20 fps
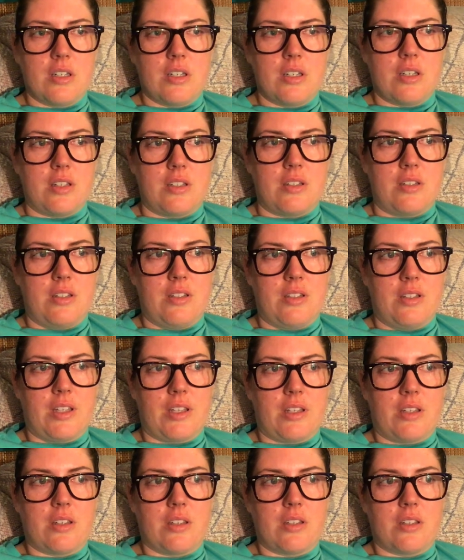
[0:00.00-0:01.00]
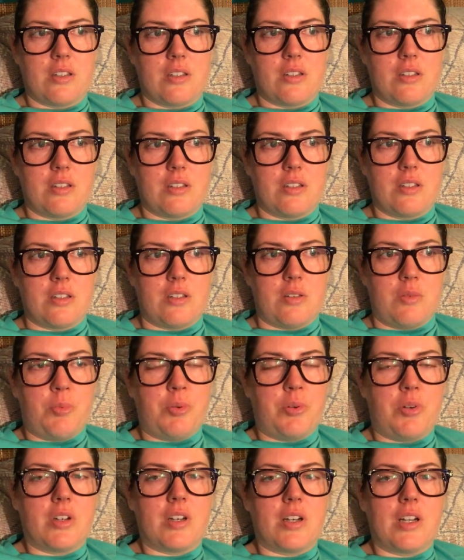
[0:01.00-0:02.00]
and then like you
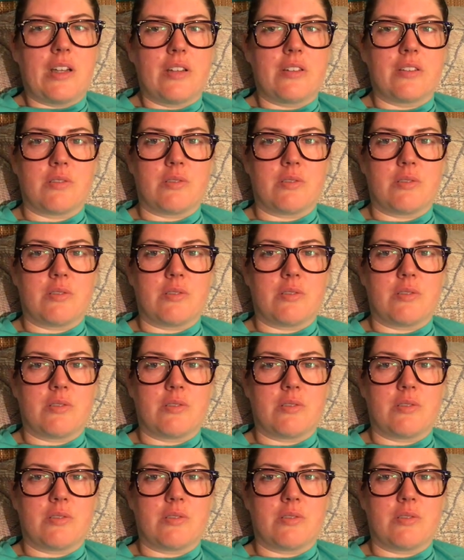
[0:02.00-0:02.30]
put it out in